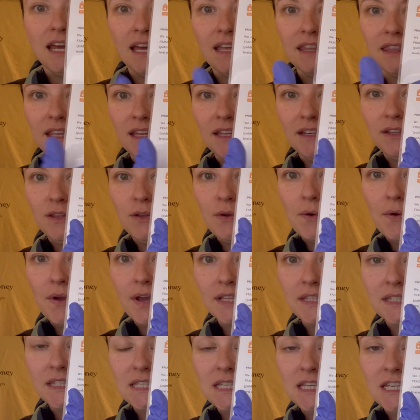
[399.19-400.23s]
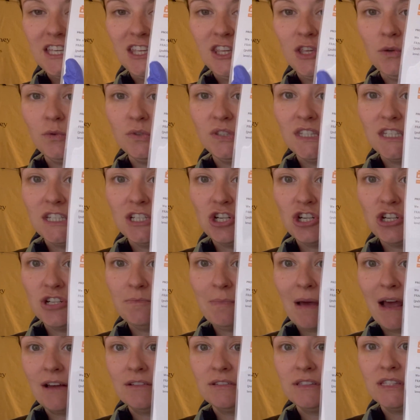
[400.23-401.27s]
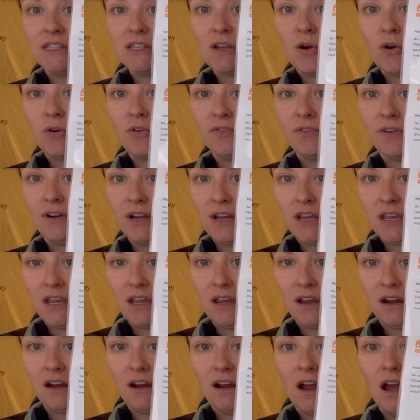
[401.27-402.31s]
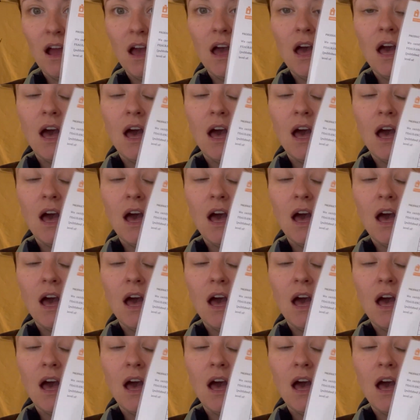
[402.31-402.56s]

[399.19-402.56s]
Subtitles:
and then you can see usage amounts over here.